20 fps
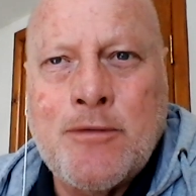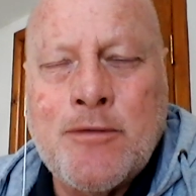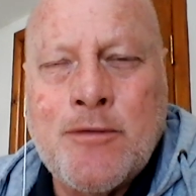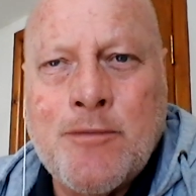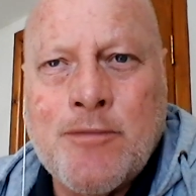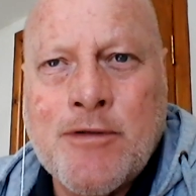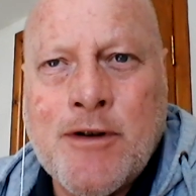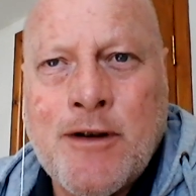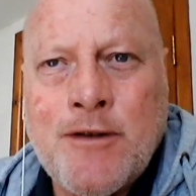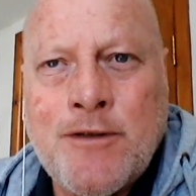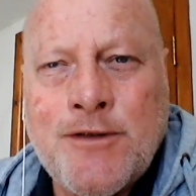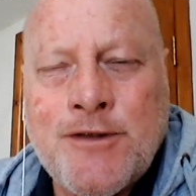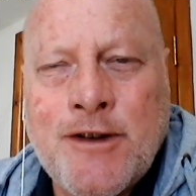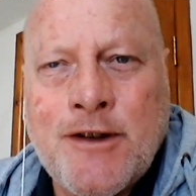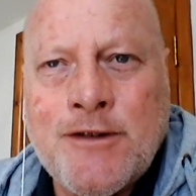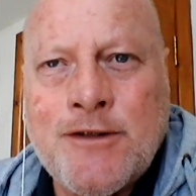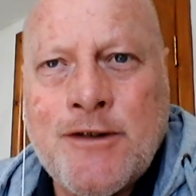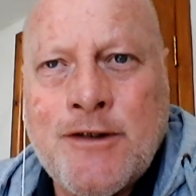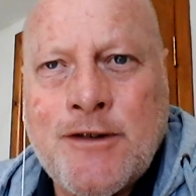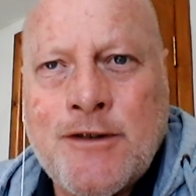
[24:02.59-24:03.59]
and
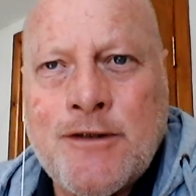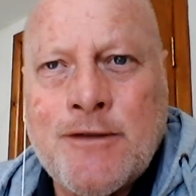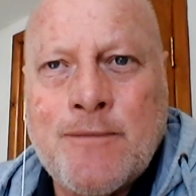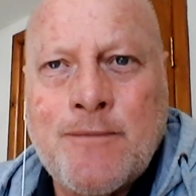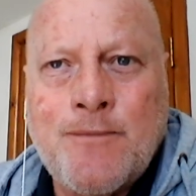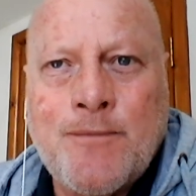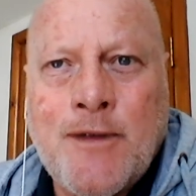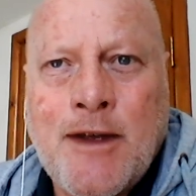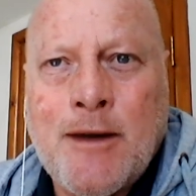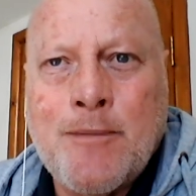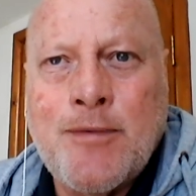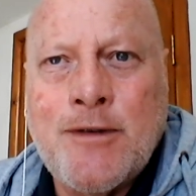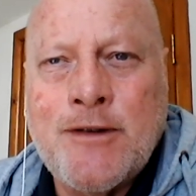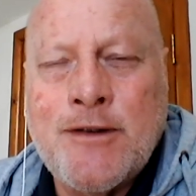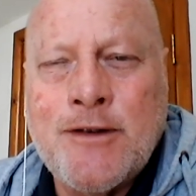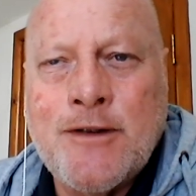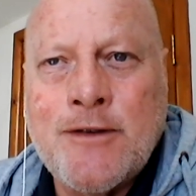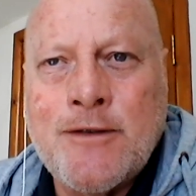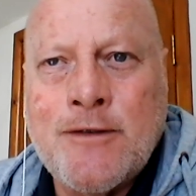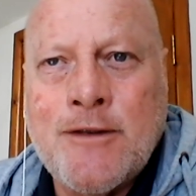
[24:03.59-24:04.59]
processes. Happy to
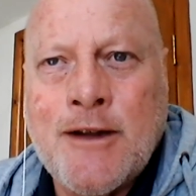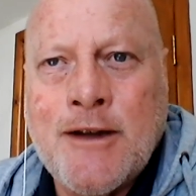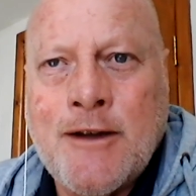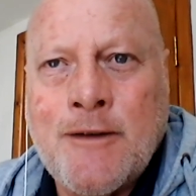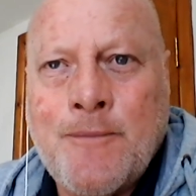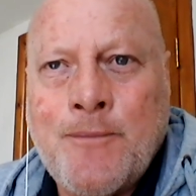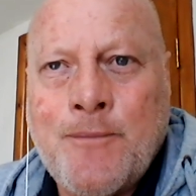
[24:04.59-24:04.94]
do that.